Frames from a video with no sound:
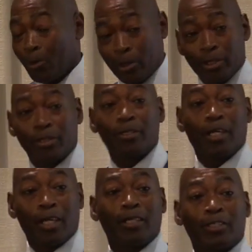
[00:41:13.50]
was
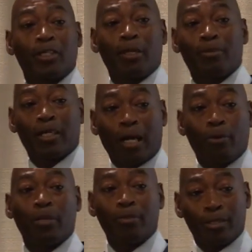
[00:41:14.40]
in a shape that I
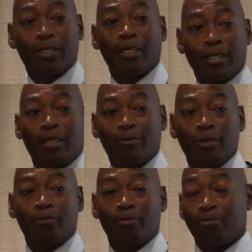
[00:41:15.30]
would be able to take care of
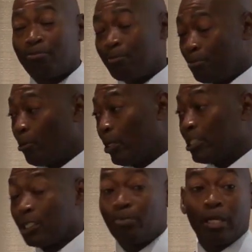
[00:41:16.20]
him
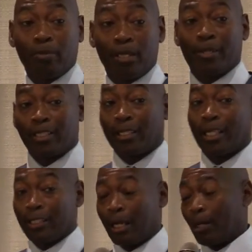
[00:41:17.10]
with just being me. Because at
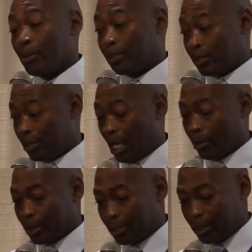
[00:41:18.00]
that time, I was
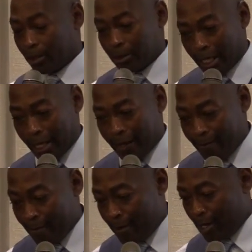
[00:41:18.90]
a single
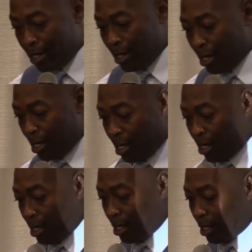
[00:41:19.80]
dad.
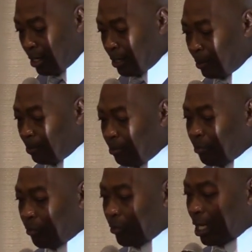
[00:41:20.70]
How
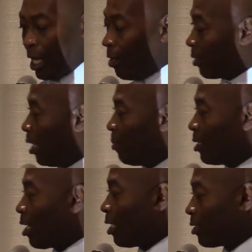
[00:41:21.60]
I came
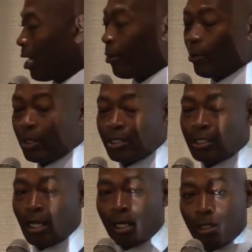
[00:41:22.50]
into contact with
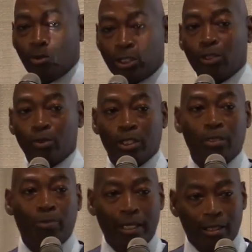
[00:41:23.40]
Scotland was through
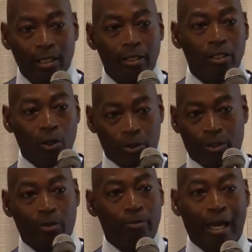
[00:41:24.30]
just basically notes
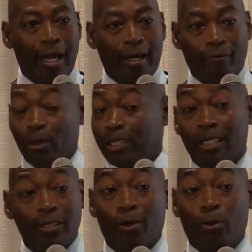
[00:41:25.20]
through the bag. At first, I
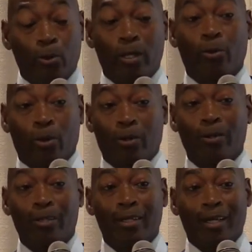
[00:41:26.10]
didn't know who they
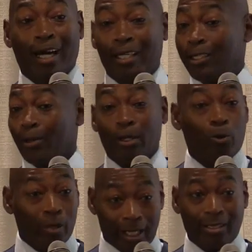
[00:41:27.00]
were. I didn't know their
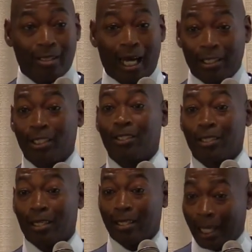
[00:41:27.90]
race. I
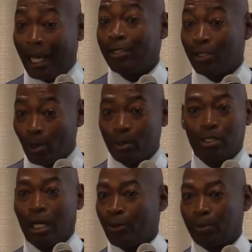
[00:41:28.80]
just got notes
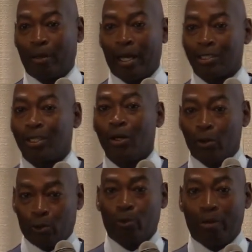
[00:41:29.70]
that was passed
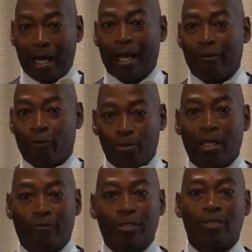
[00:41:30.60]
through a bag from the
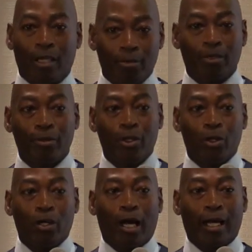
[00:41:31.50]
FSW.
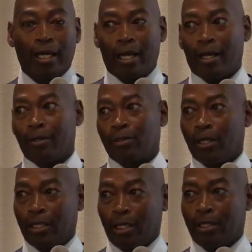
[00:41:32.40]
I got
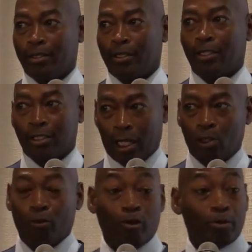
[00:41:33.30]
his
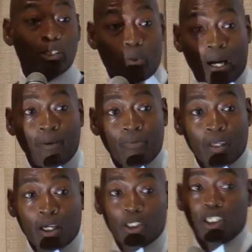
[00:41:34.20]
schedule from his wife
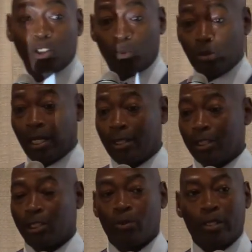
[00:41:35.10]
because she just wrote down,
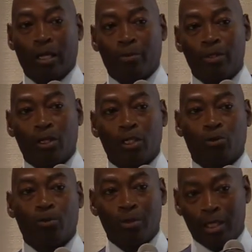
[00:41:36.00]
this is what he does
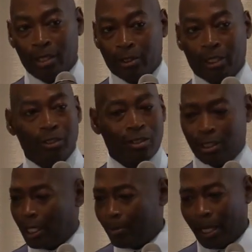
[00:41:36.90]
from such.
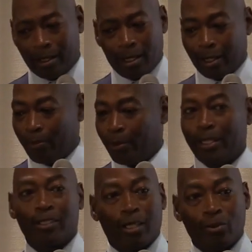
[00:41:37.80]
She gave me like a
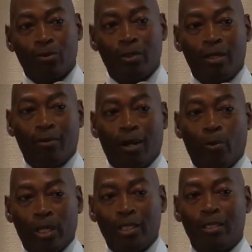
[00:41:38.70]
complete schedule
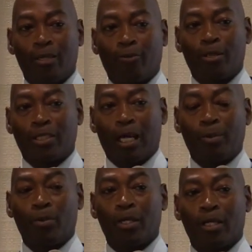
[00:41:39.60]
of what he did from the
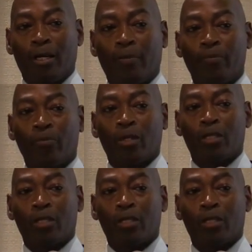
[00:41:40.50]
time he would get up